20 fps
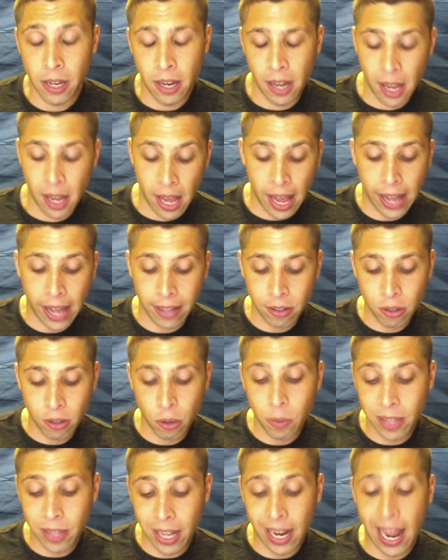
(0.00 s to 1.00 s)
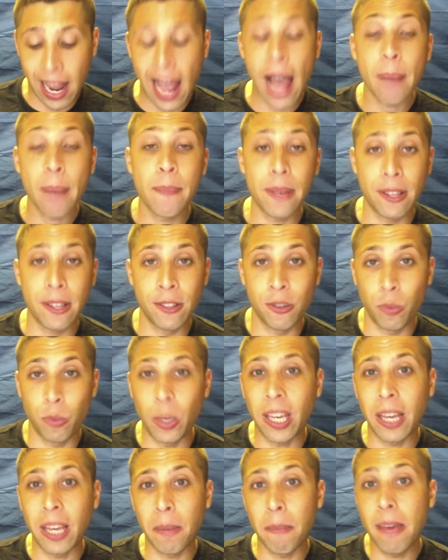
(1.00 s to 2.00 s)
And so when that happens, we
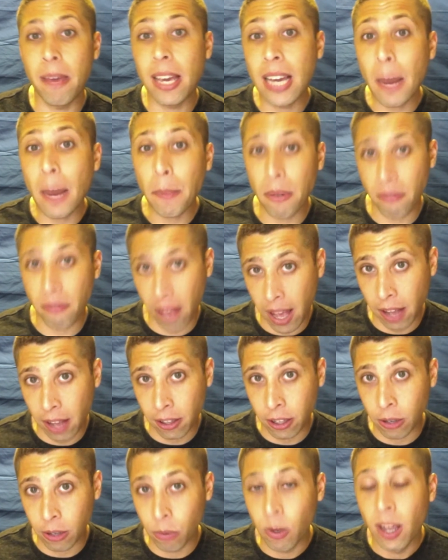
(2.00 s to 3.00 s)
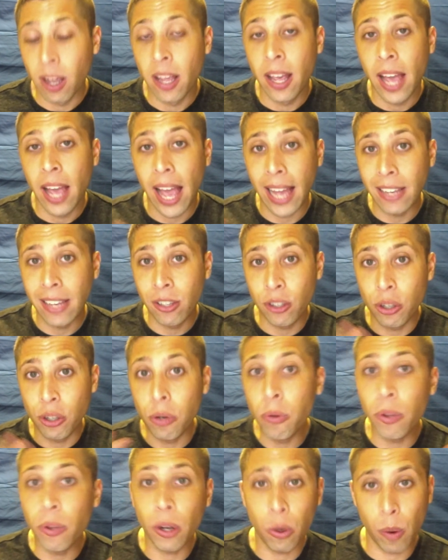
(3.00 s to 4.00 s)
can make up a value and do
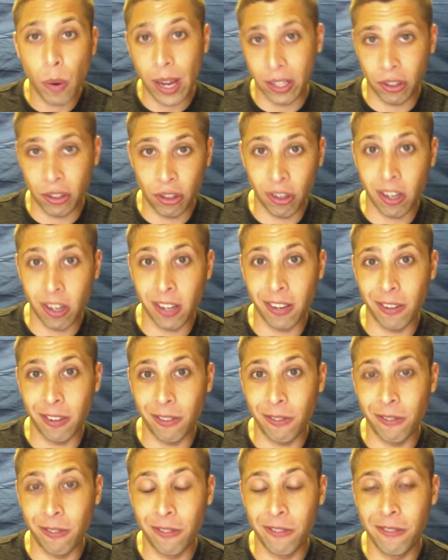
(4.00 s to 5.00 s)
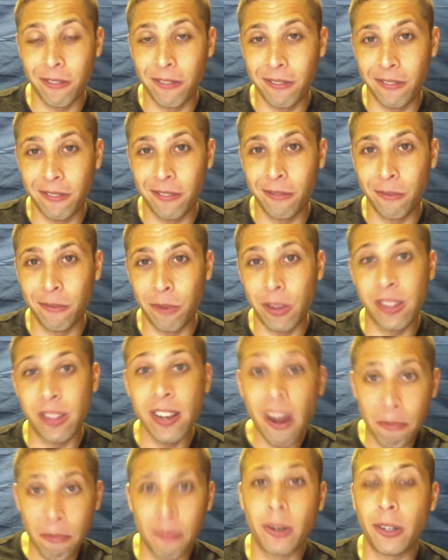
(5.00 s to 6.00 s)
the question with
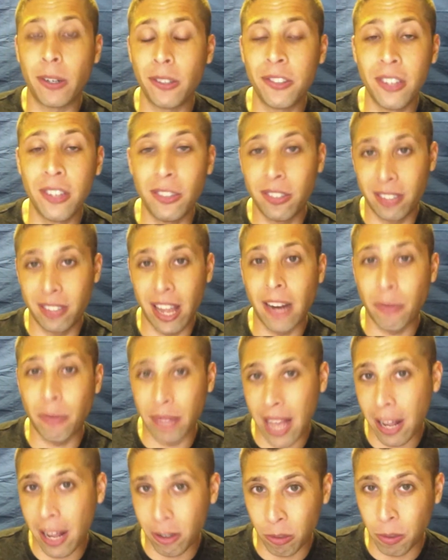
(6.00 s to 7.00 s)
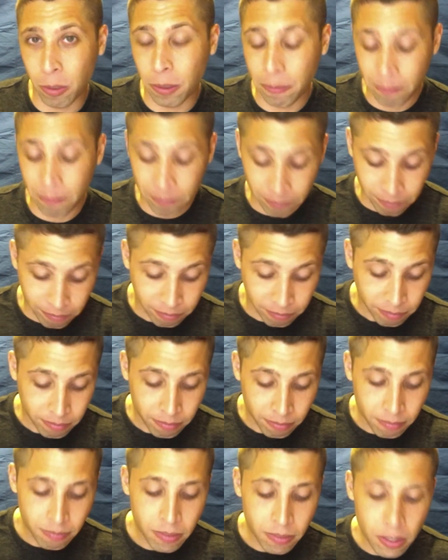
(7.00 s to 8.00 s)
numbers instead of with algebra.
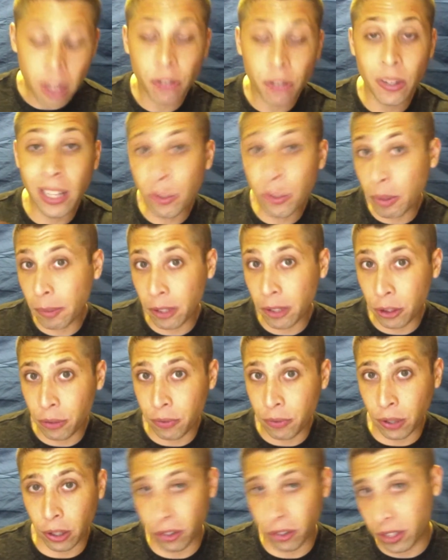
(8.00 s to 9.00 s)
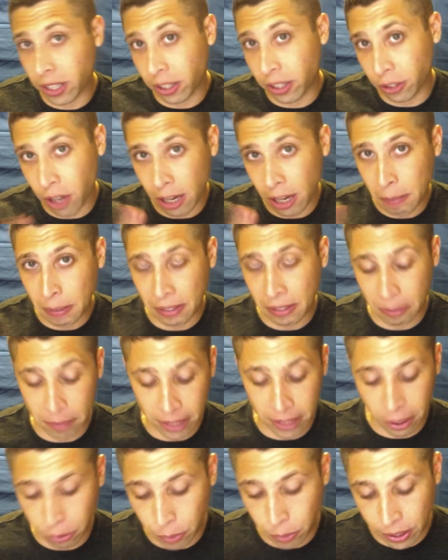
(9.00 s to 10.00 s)
So that's what I'm going to do first, and then I'll talk about some of the
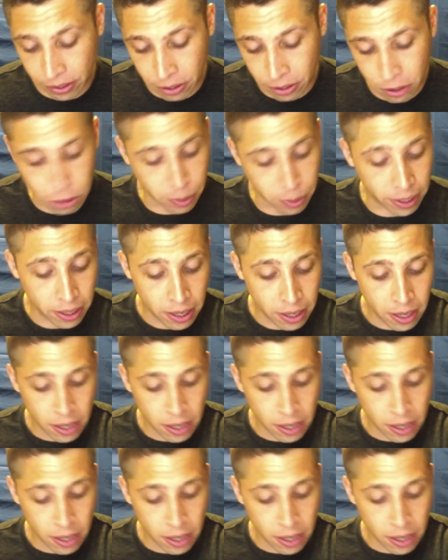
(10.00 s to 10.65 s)
other ways to do it.